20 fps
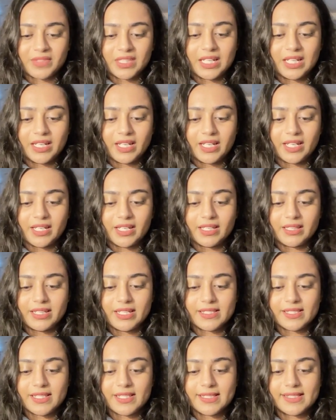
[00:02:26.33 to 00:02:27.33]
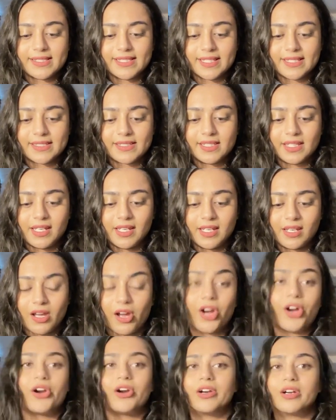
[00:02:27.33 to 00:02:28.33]
uh, this is 16
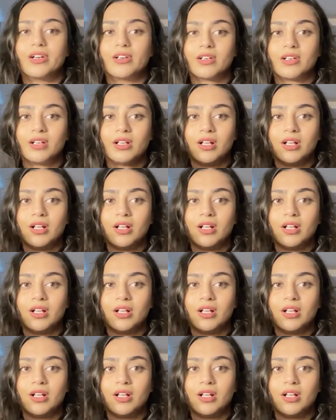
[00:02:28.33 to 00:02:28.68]
hour